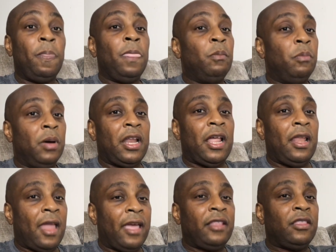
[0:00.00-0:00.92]
But I
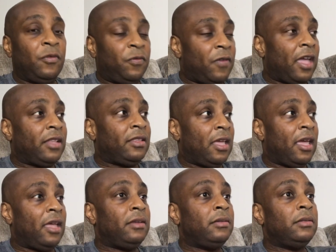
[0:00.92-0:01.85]
like the fact
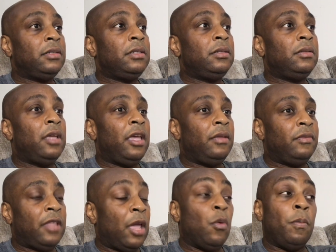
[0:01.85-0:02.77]
that
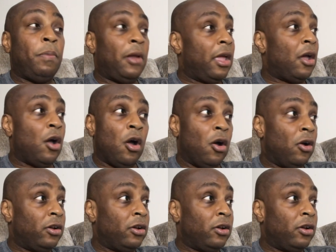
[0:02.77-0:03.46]
they were playing hard.